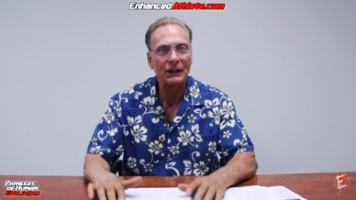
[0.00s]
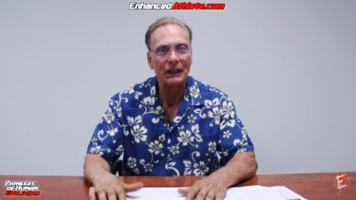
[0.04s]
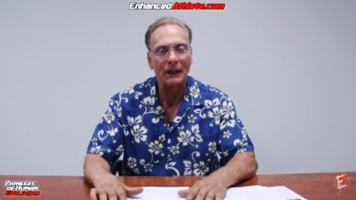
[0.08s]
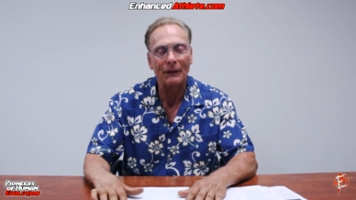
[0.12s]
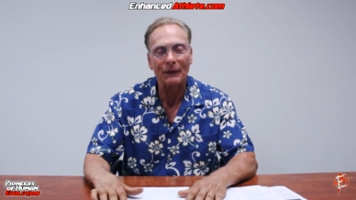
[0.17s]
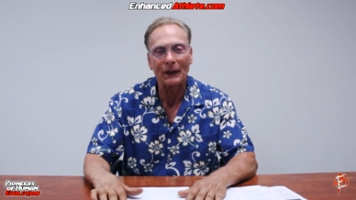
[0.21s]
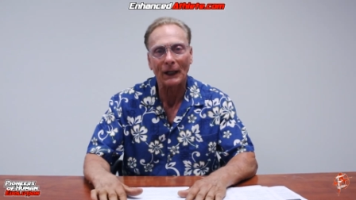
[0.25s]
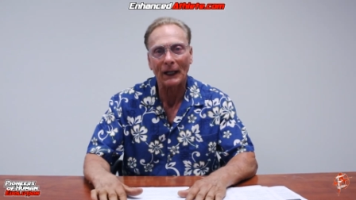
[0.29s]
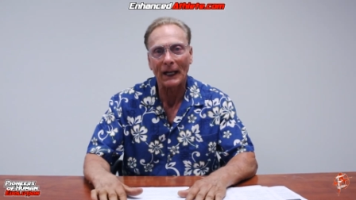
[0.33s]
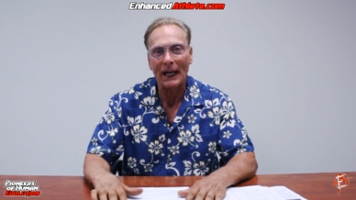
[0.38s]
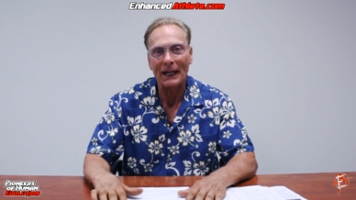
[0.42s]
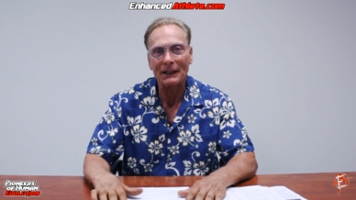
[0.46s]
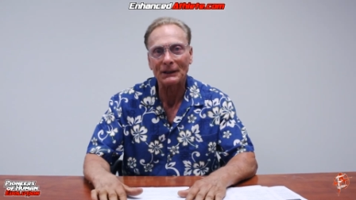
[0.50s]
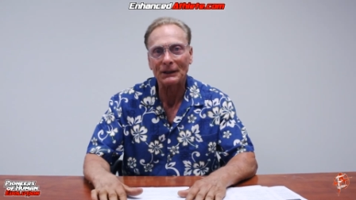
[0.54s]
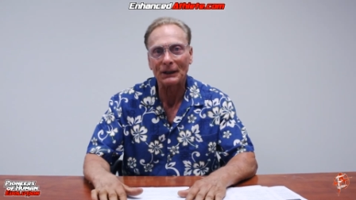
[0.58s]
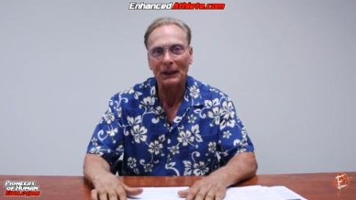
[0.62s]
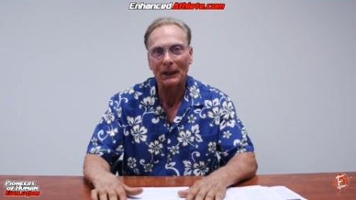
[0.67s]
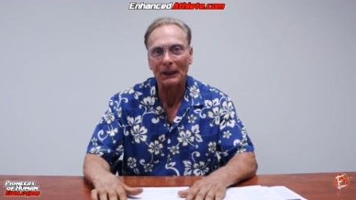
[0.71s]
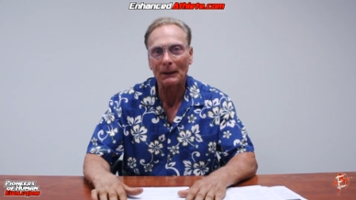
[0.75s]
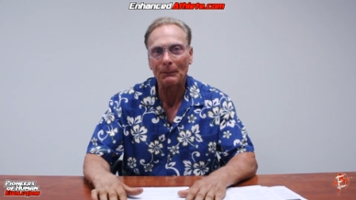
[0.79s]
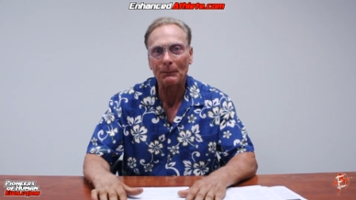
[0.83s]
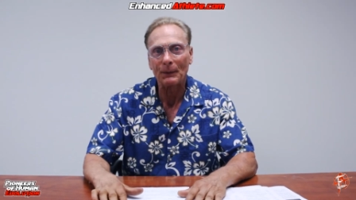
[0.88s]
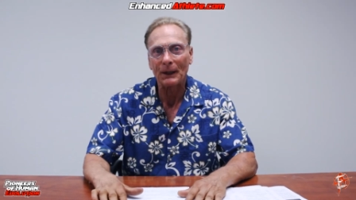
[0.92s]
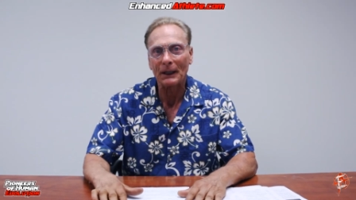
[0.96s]
in the last
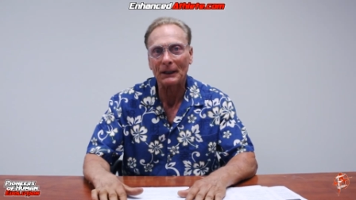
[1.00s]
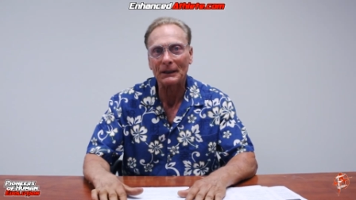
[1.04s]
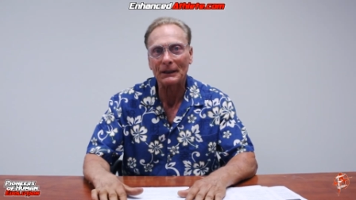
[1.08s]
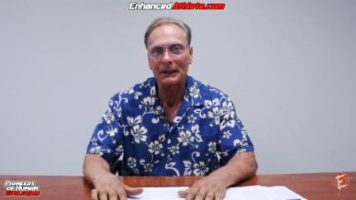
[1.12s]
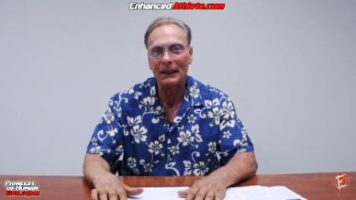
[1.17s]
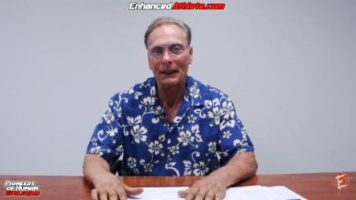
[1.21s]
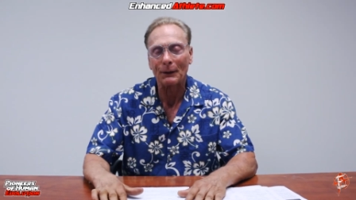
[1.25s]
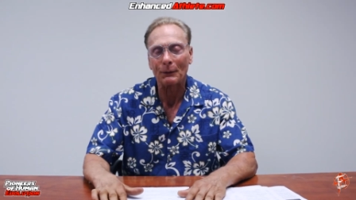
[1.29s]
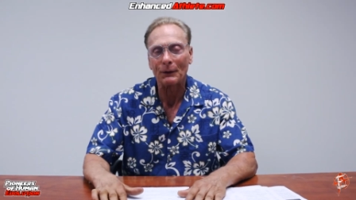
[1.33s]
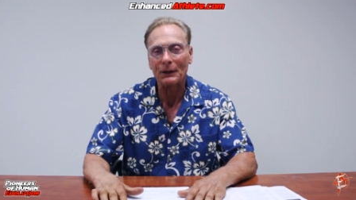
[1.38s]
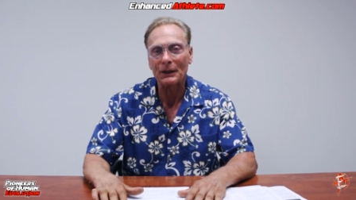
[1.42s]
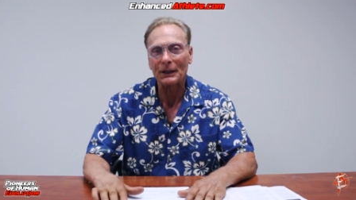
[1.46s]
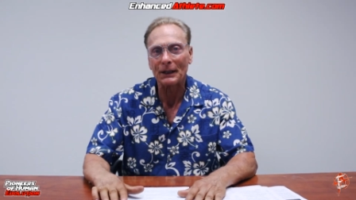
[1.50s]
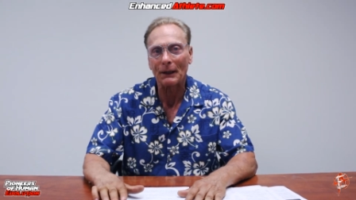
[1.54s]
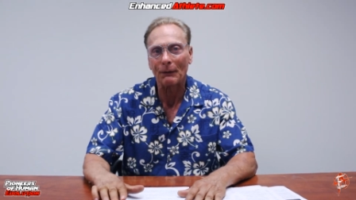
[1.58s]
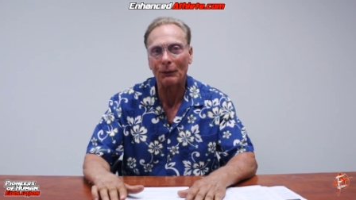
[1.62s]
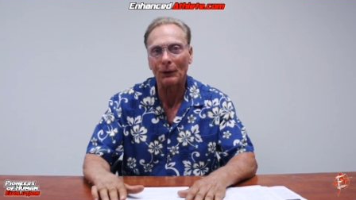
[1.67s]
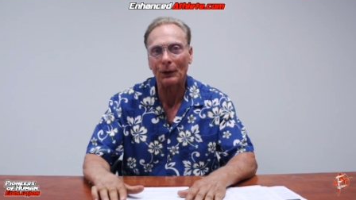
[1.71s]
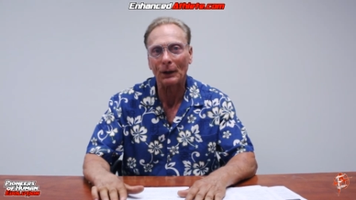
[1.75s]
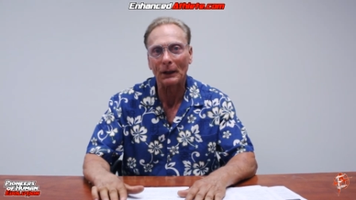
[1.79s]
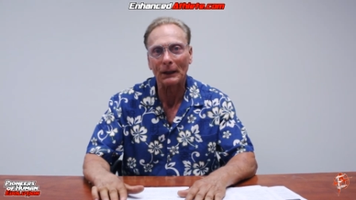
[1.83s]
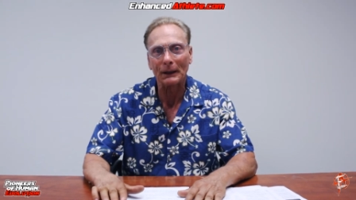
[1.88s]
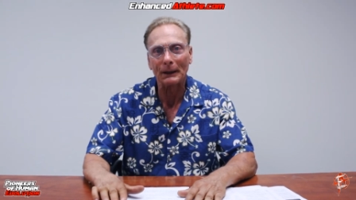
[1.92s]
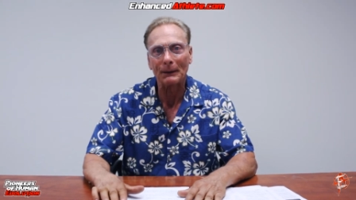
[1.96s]
Olympics there were
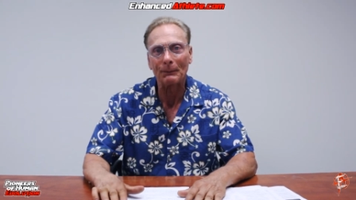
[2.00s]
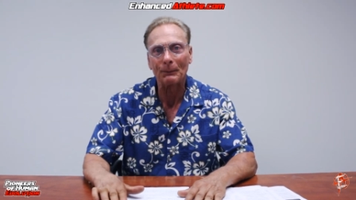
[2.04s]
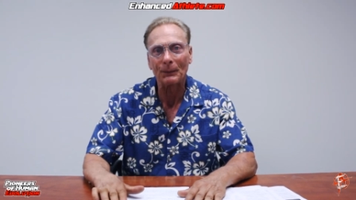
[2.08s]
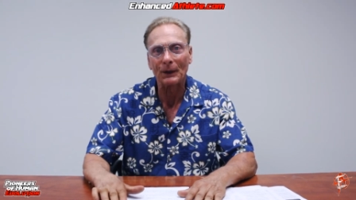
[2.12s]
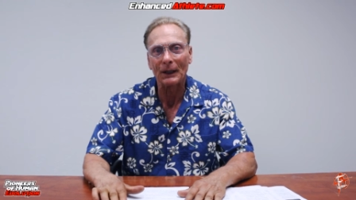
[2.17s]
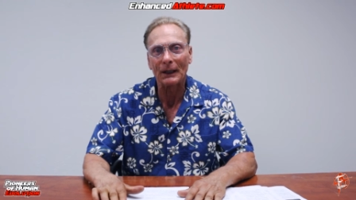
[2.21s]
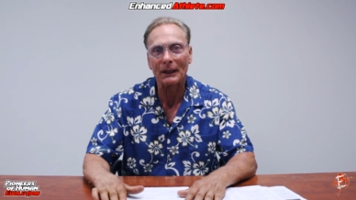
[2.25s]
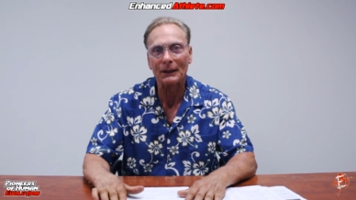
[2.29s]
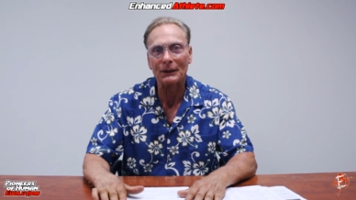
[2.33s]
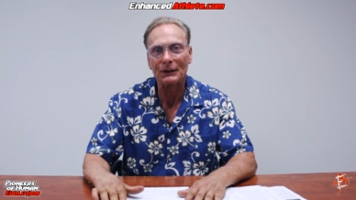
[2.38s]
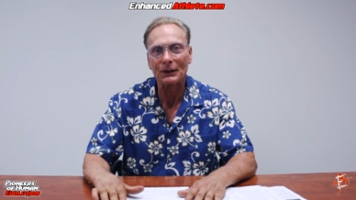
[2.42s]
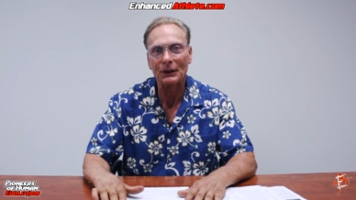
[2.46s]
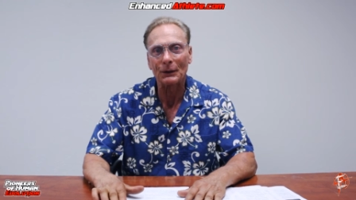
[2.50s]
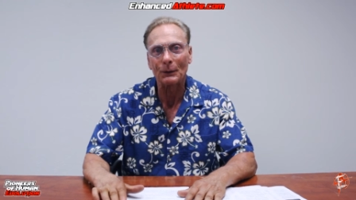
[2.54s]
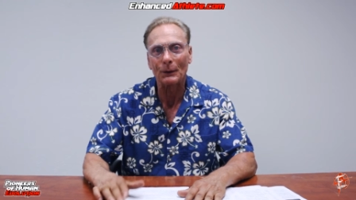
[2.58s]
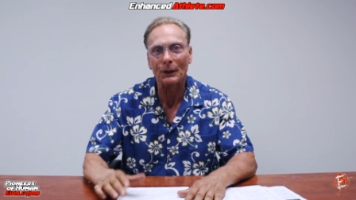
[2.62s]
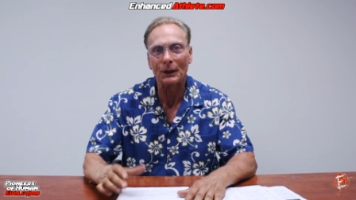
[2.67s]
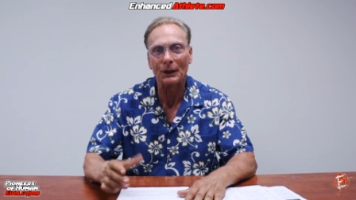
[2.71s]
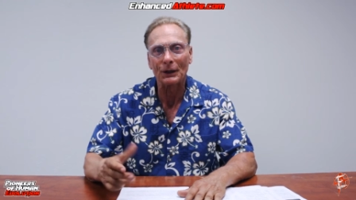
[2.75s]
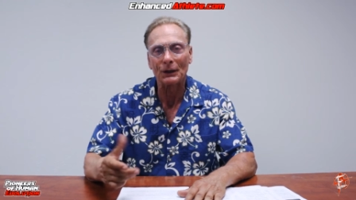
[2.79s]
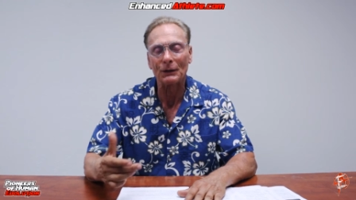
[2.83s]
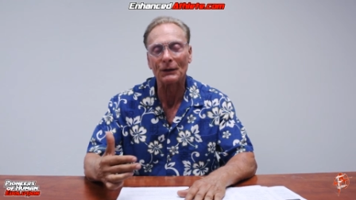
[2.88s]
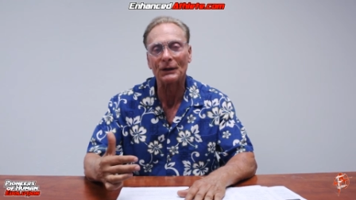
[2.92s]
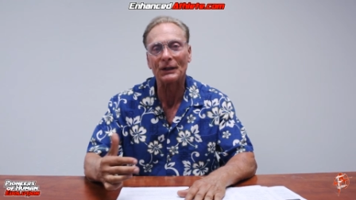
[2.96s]
several Olympians who were
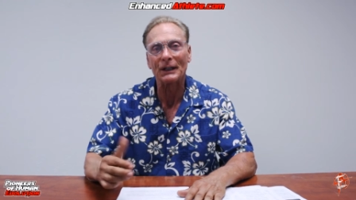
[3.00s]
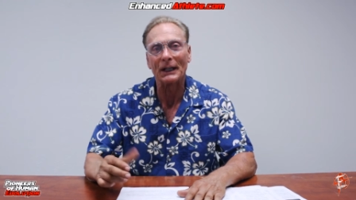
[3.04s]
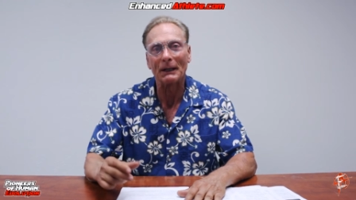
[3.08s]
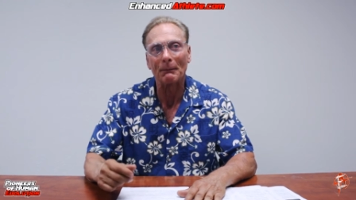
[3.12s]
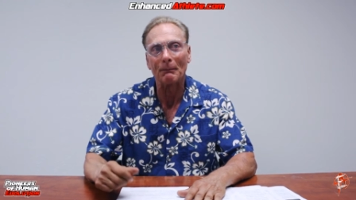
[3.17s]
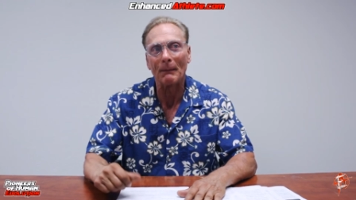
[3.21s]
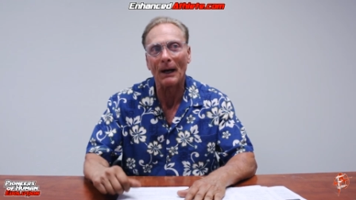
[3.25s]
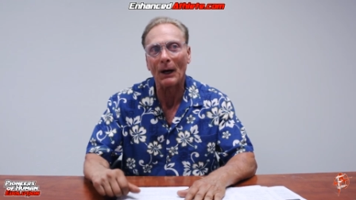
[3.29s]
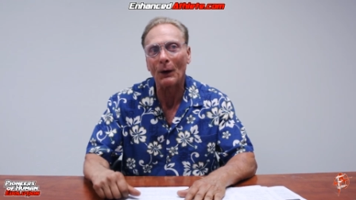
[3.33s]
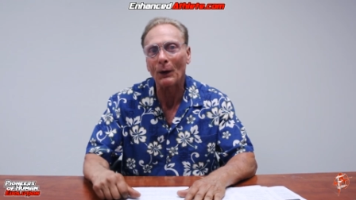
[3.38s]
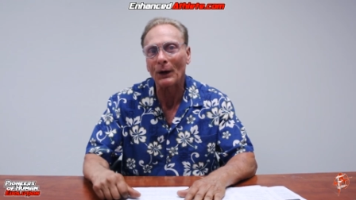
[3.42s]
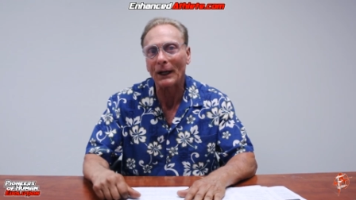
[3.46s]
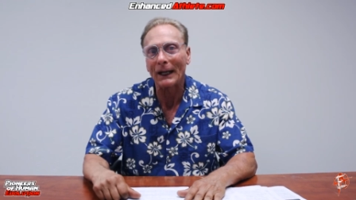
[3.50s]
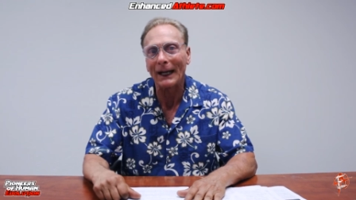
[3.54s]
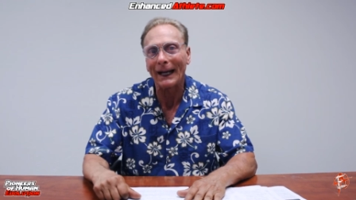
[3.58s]
using milk